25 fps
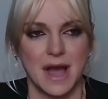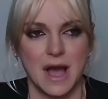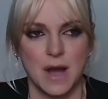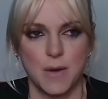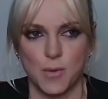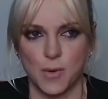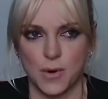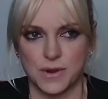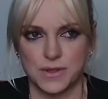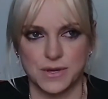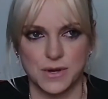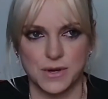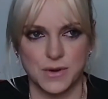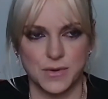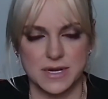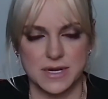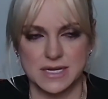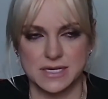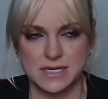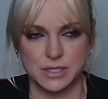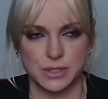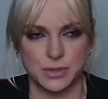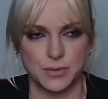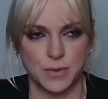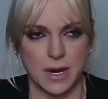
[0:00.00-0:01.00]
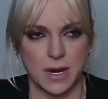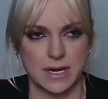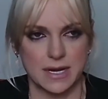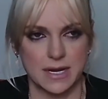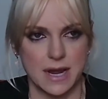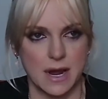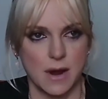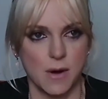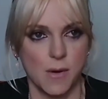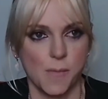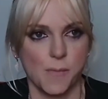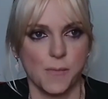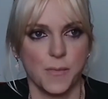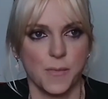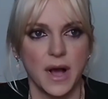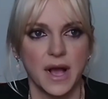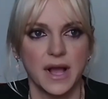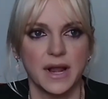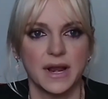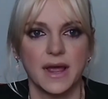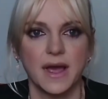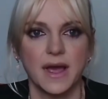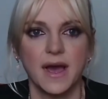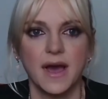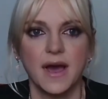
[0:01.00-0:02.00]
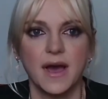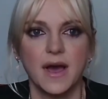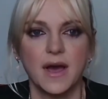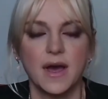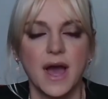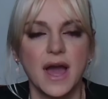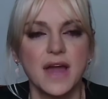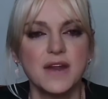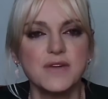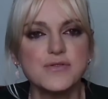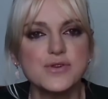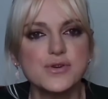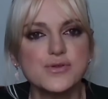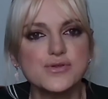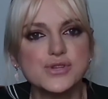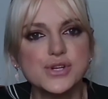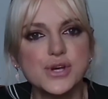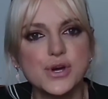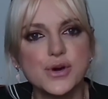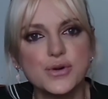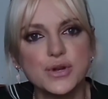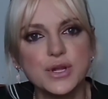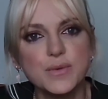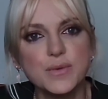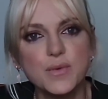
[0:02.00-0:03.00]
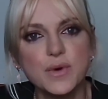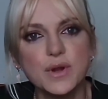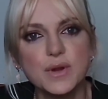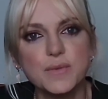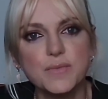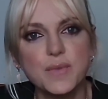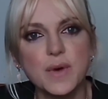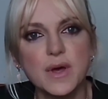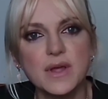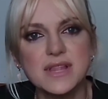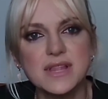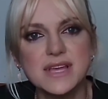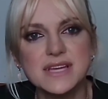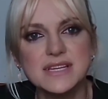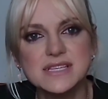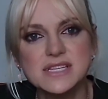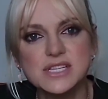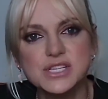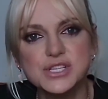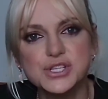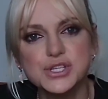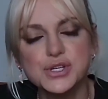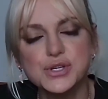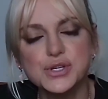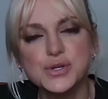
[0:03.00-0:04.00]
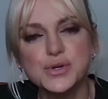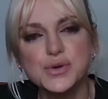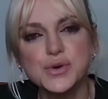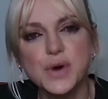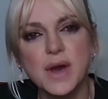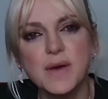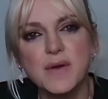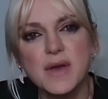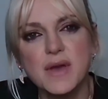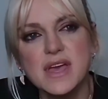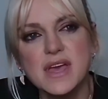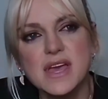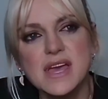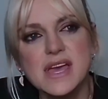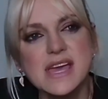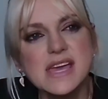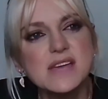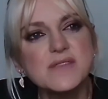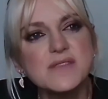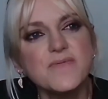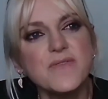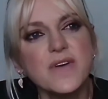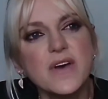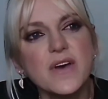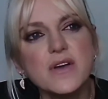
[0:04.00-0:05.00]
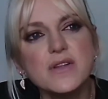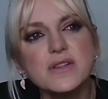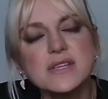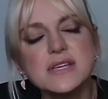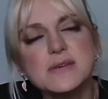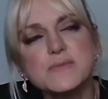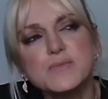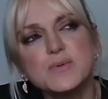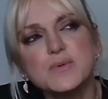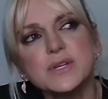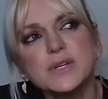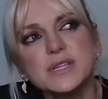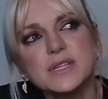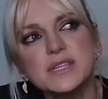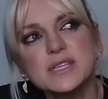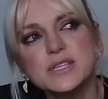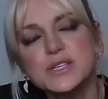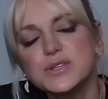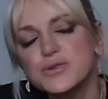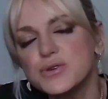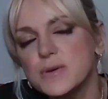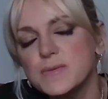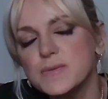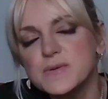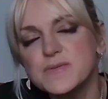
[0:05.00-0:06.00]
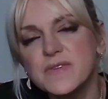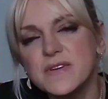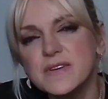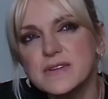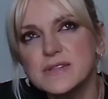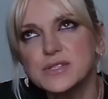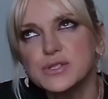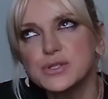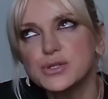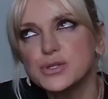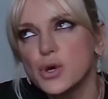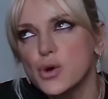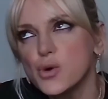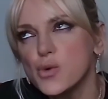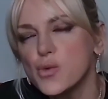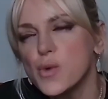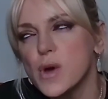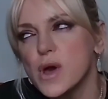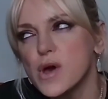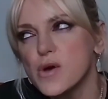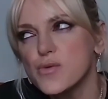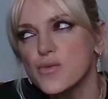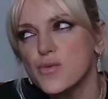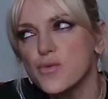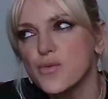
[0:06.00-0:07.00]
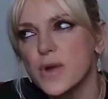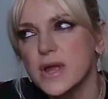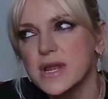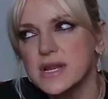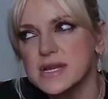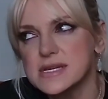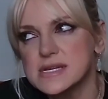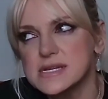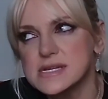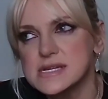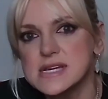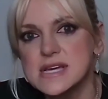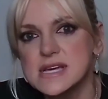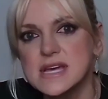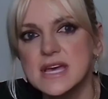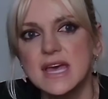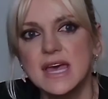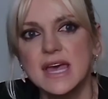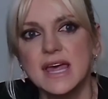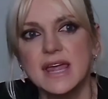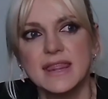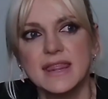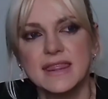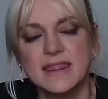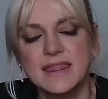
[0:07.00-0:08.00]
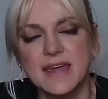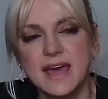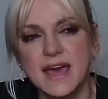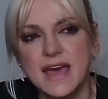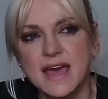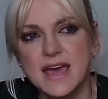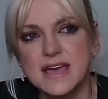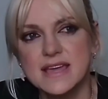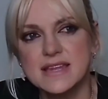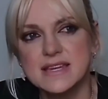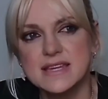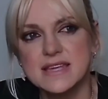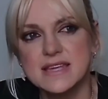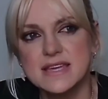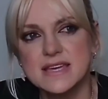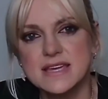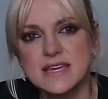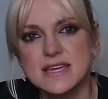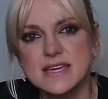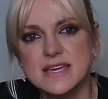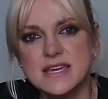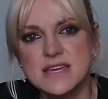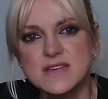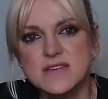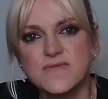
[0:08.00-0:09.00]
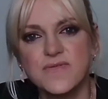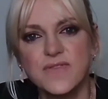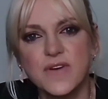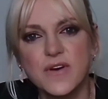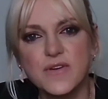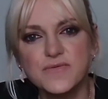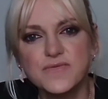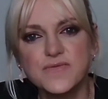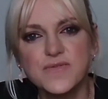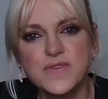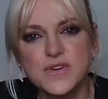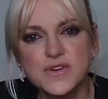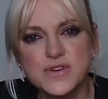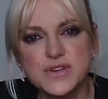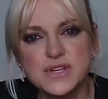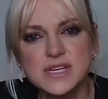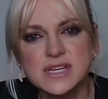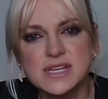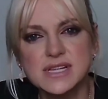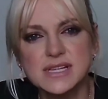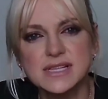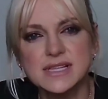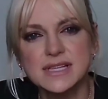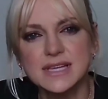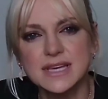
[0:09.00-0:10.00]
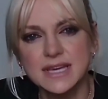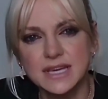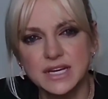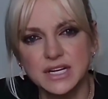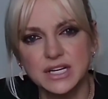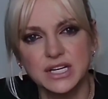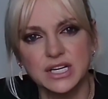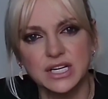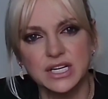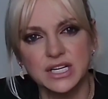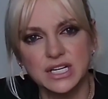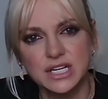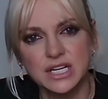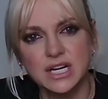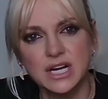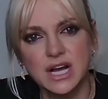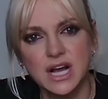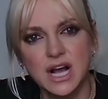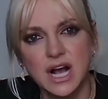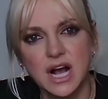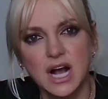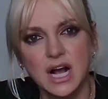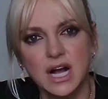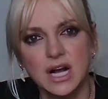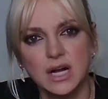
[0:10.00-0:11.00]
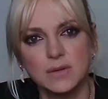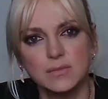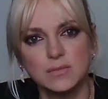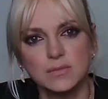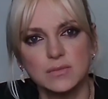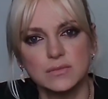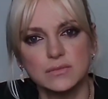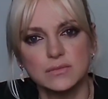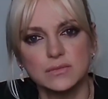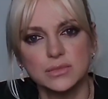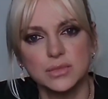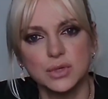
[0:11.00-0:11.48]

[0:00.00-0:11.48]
not worth going into right now. But uh, I don't know, Toni, what about like, did you? I, it felt it, the script felt so well written that it felt very clear um,